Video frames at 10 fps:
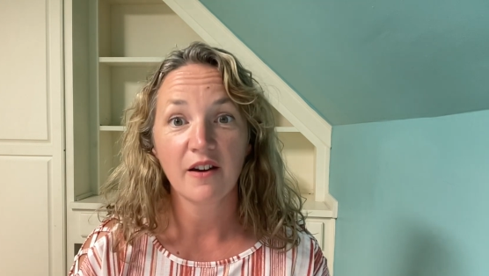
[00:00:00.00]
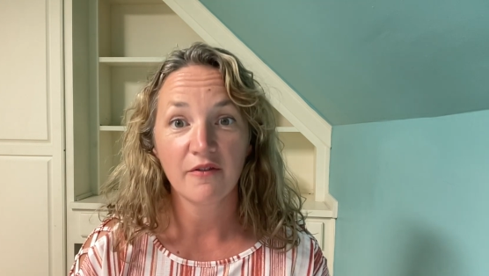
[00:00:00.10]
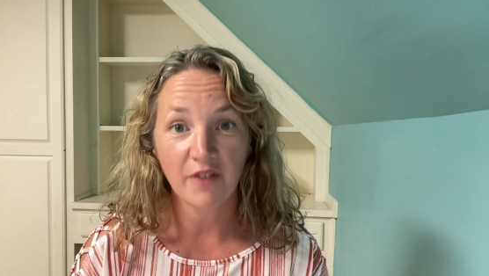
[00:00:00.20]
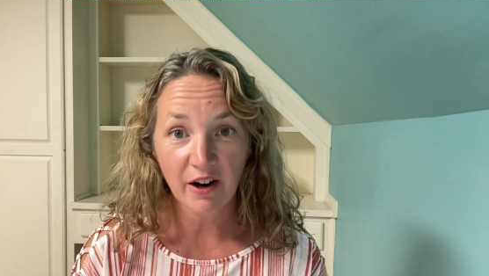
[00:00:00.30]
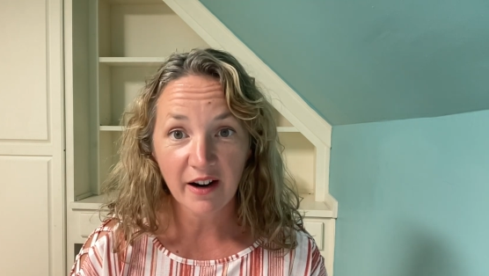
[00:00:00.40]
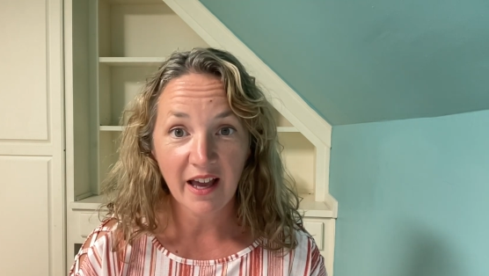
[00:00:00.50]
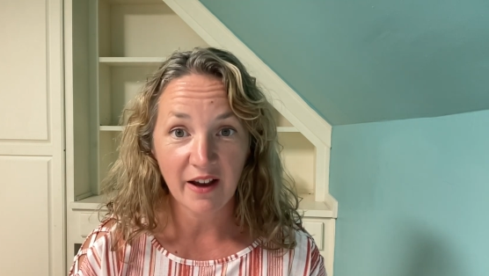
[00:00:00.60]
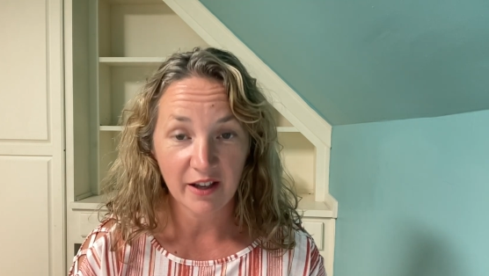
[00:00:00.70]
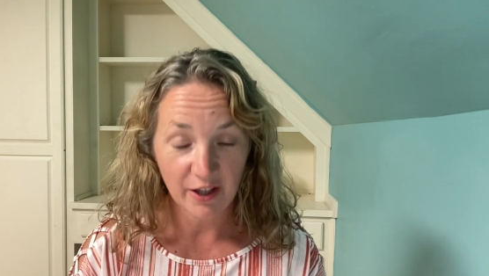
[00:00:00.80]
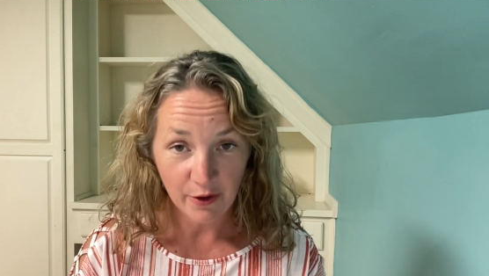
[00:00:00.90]
very uh,
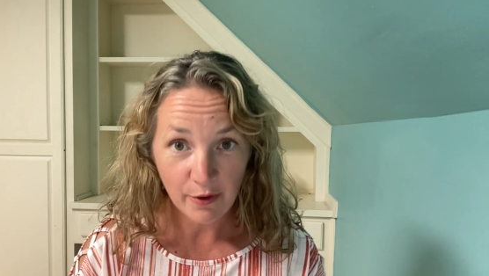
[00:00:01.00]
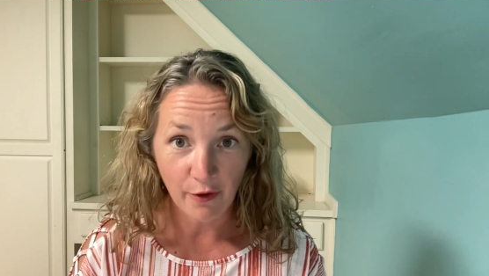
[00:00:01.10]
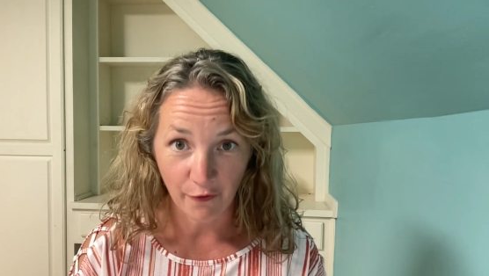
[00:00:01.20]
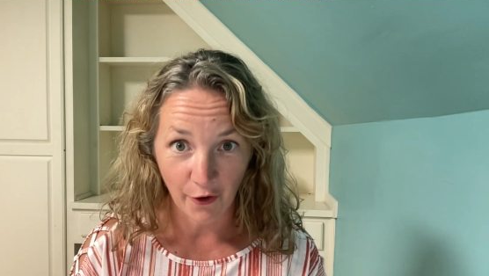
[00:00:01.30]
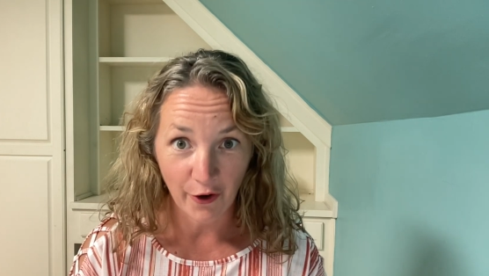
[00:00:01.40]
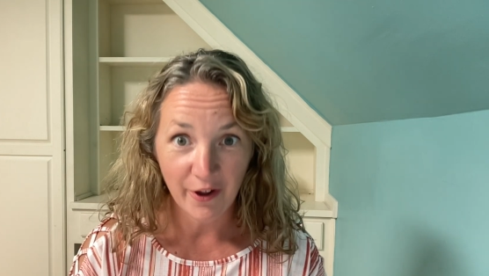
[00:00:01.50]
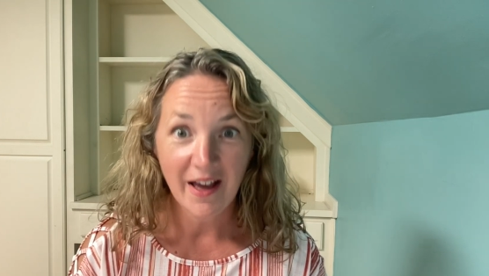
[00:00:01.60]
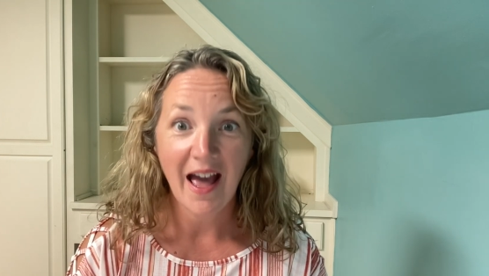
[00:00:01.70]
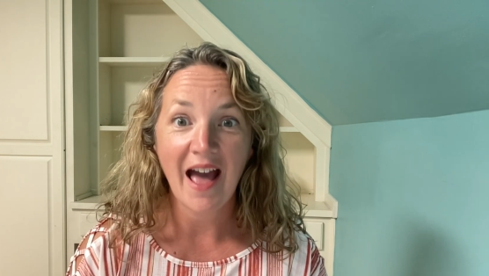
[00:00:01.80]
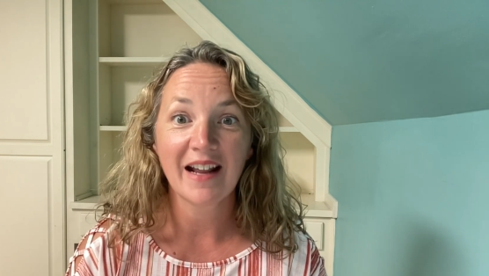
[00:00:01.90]
useful
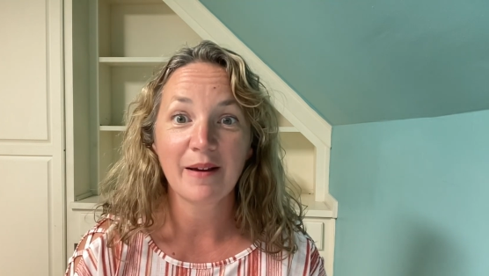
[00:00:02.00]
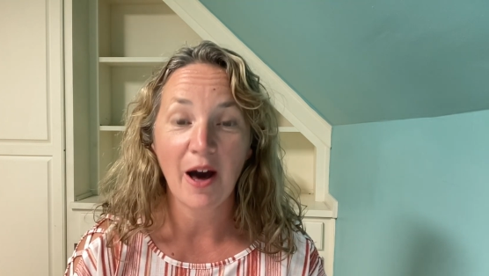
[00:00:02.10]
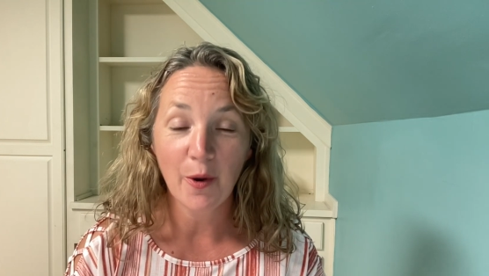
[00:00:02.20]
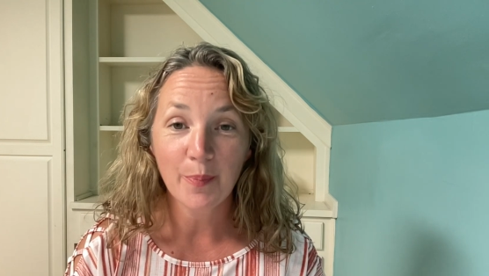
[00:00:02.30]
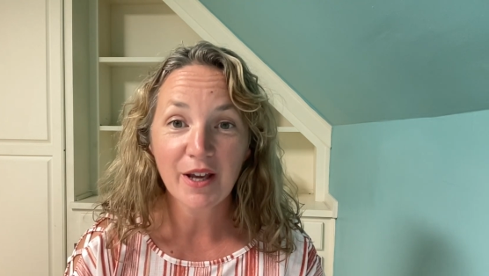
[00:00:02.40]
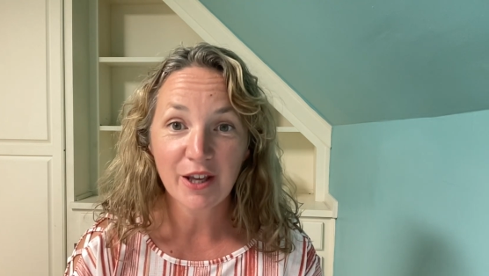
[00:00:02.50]
at helping